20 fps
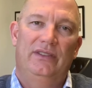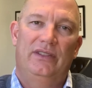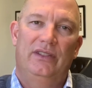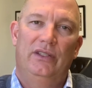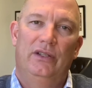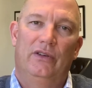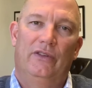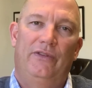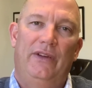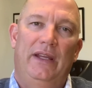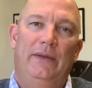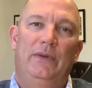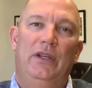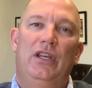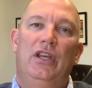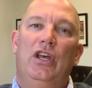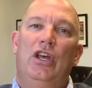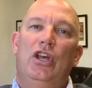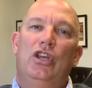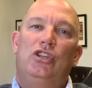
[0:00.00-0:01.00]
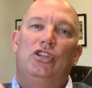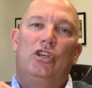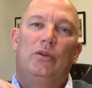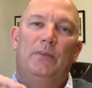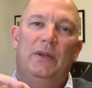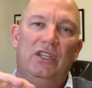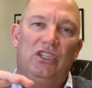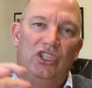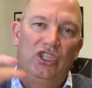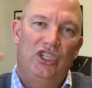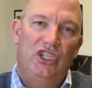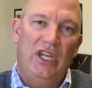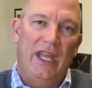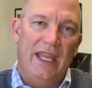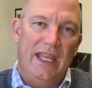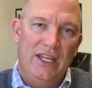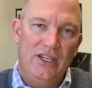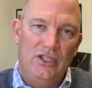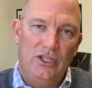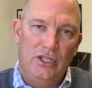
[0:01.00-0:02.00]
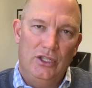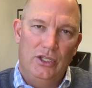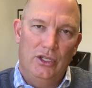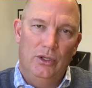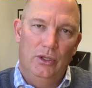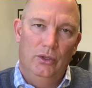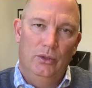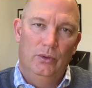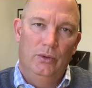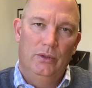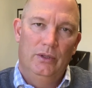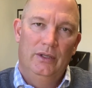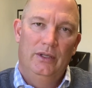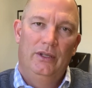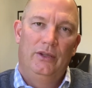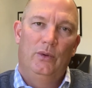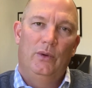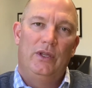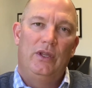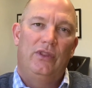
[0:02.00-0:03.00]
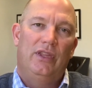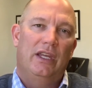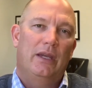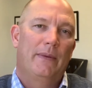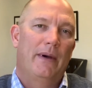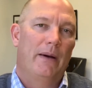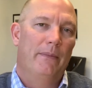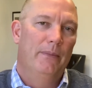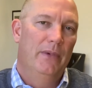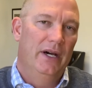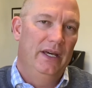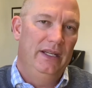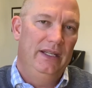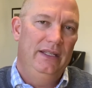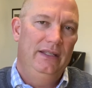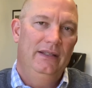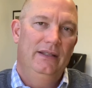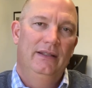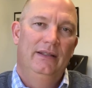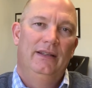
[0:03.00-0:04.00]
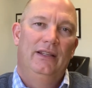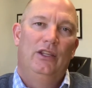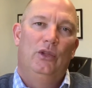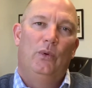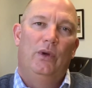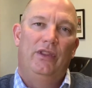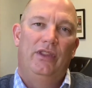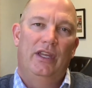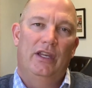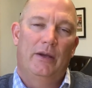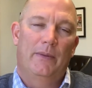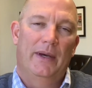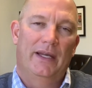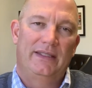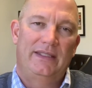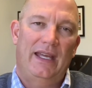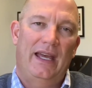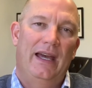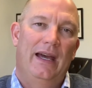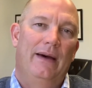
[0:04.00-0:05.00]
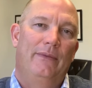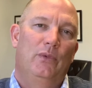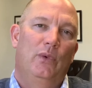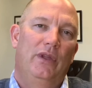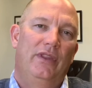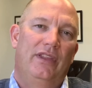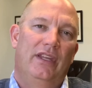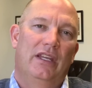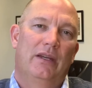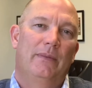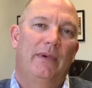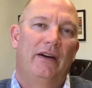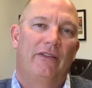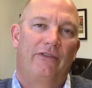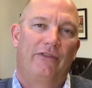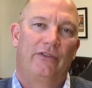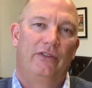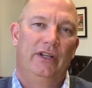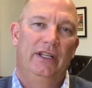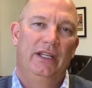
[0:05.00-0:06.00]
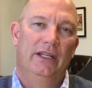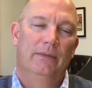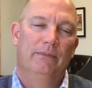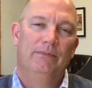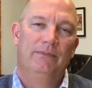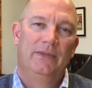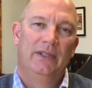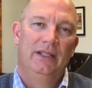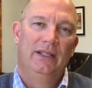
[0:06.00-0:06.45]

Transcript: and your family should be changing you the way you think about money, the way you think about time, the way you think about freedom.